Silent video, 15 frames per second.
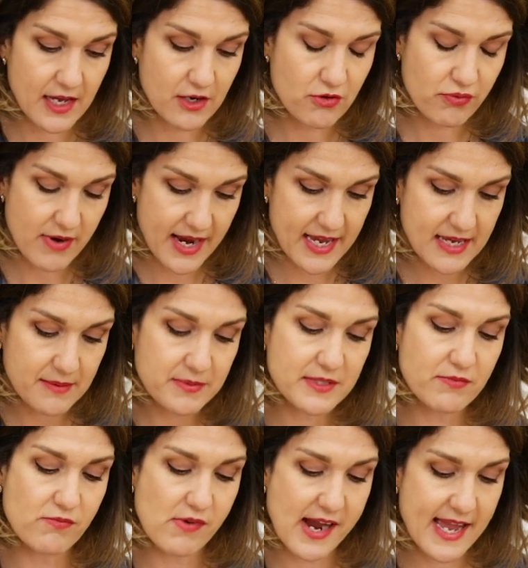crepes,
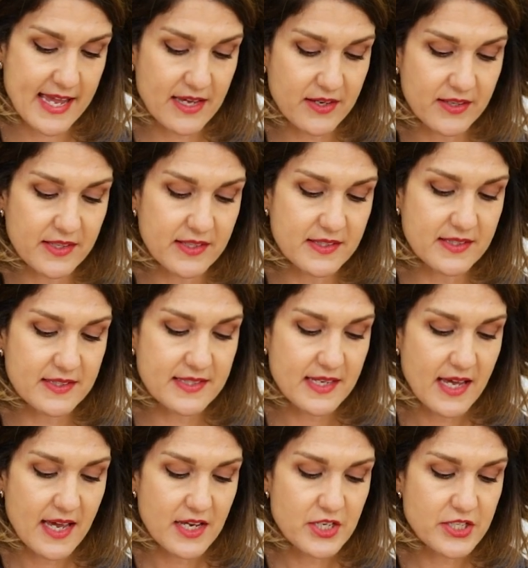rayons,
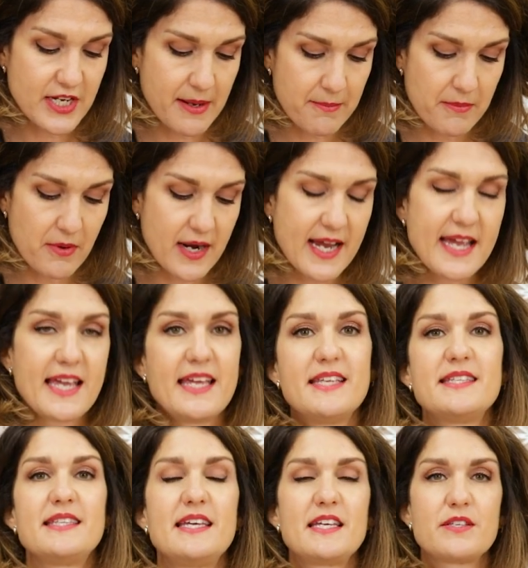
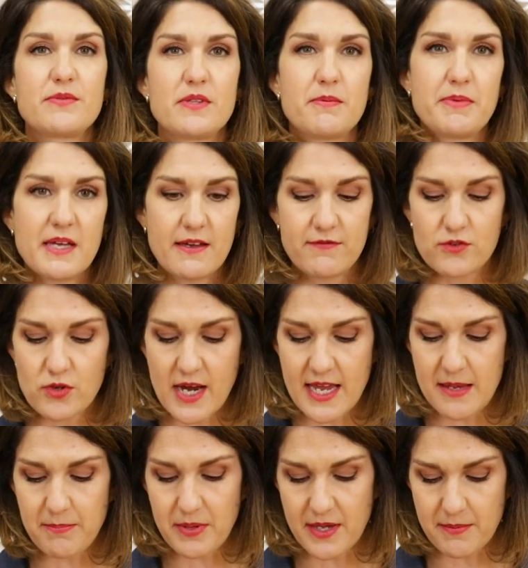chambrays, things with a bit of
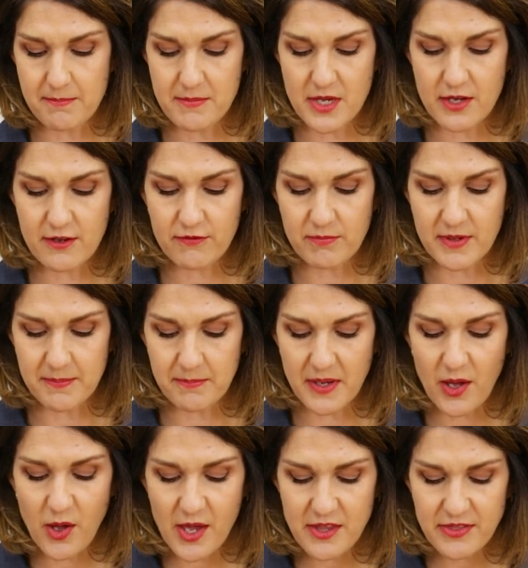drape and movement.
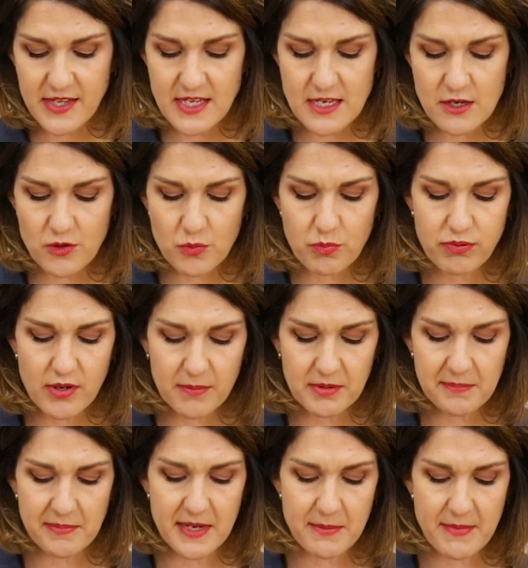But I think you could
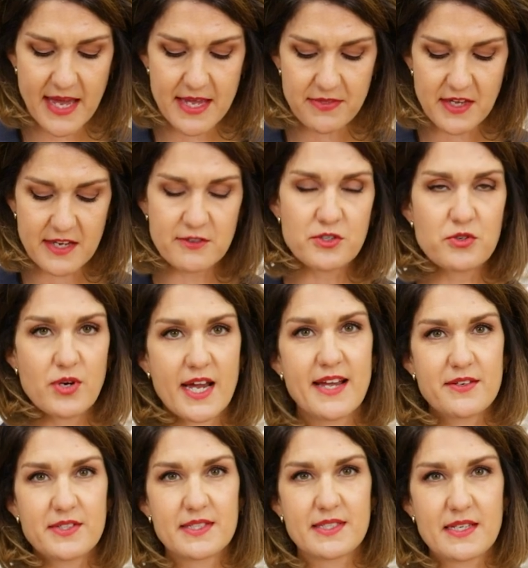probably make those
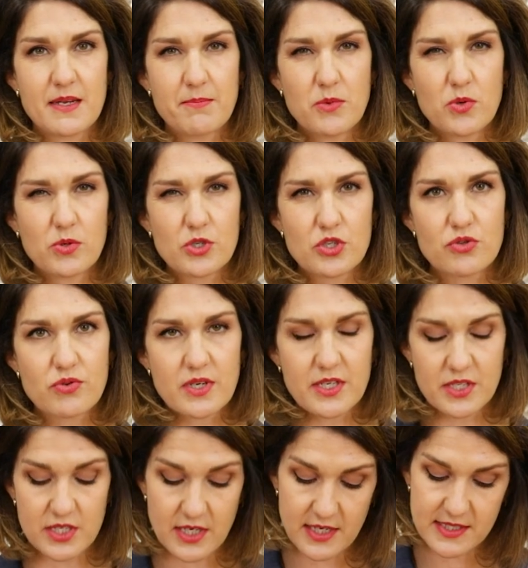trousers in a more
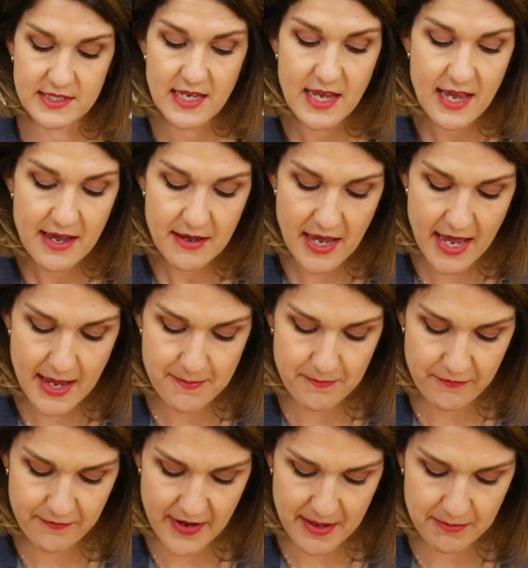structured
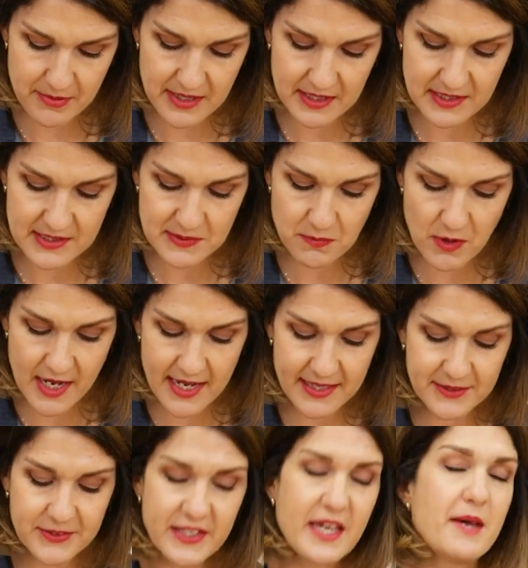fabric as
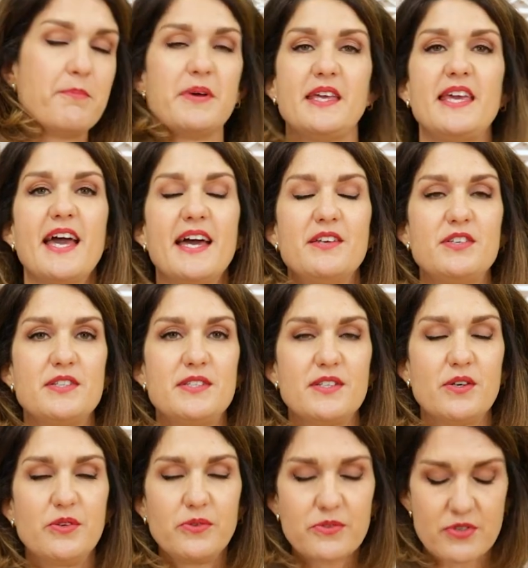well. But yeah, just
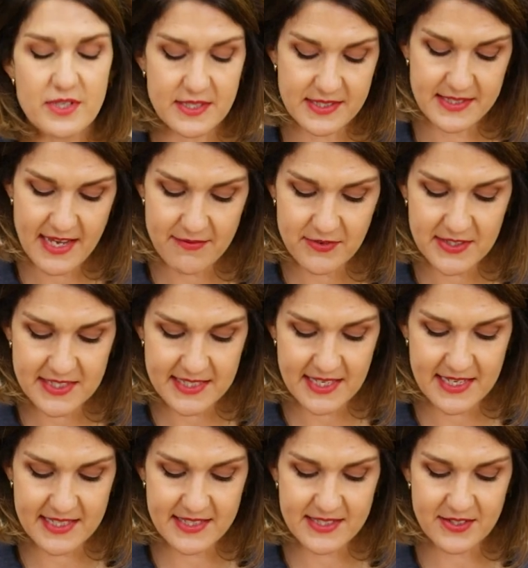ultra
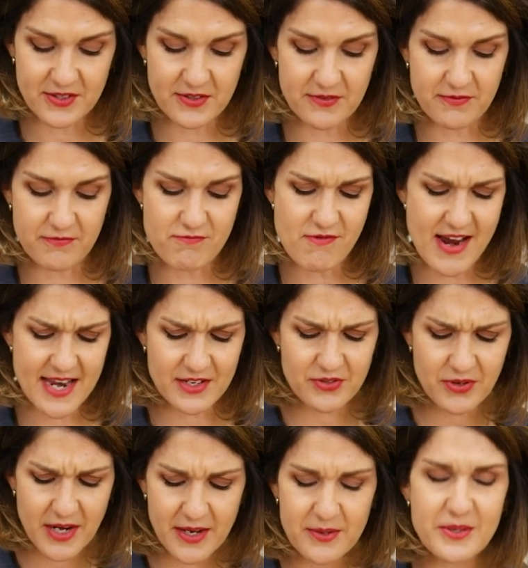70s sort of
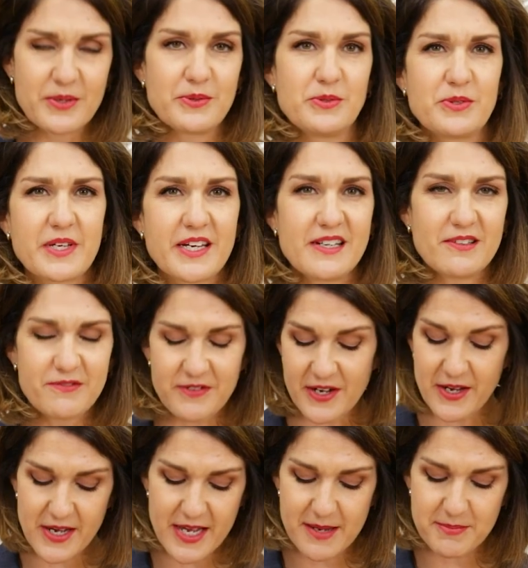retro cool girl
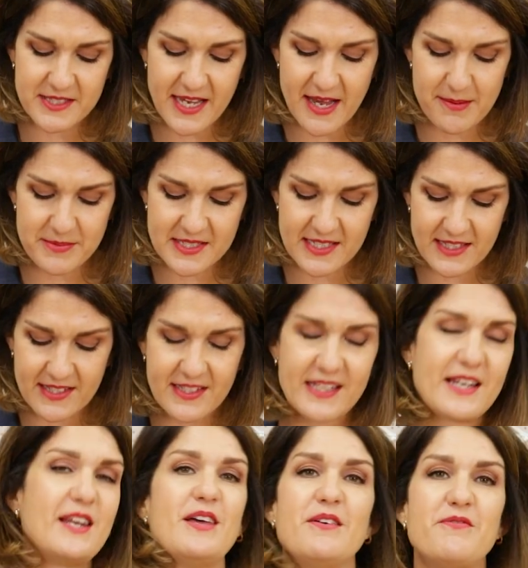vibes. Absolutely
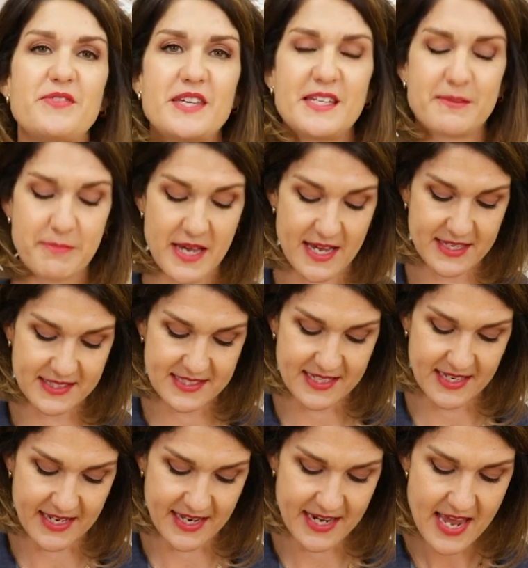love this
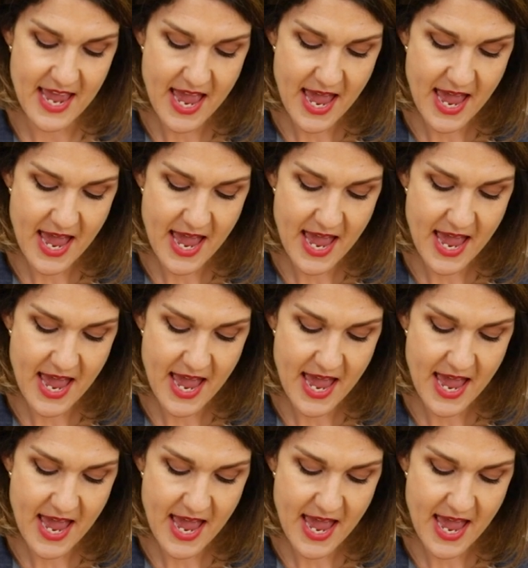pattern.